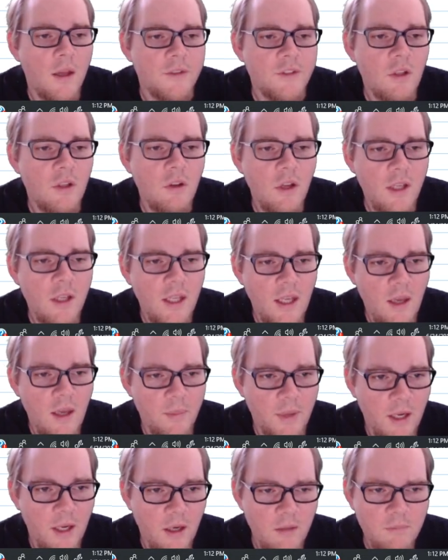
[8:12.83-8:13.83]
So looking
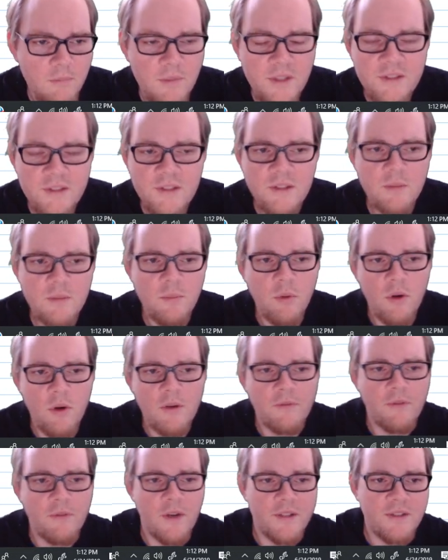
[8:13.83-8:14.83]
up here, this is
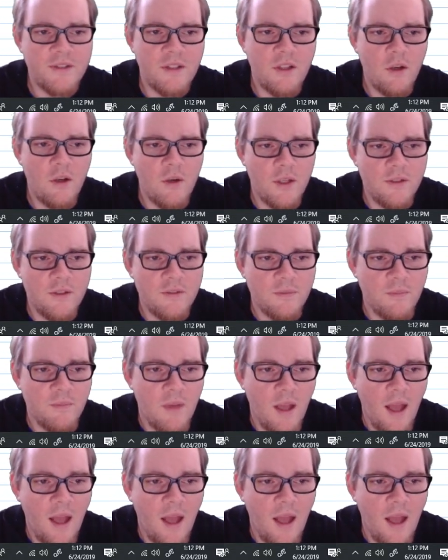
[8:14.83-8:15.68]
important for us to notice.